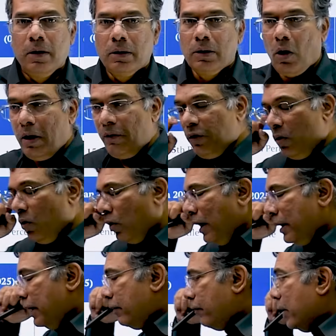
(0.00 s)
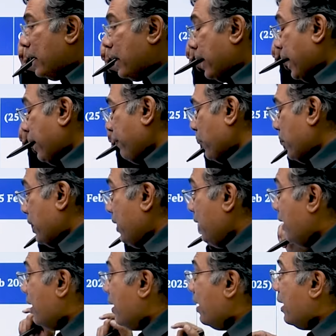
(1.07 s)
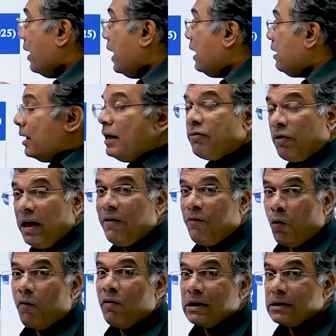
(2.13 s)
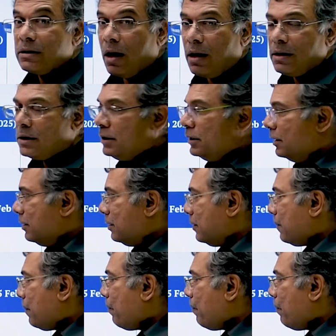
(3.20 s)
now if you look at it very carefully in, in 24 which is last year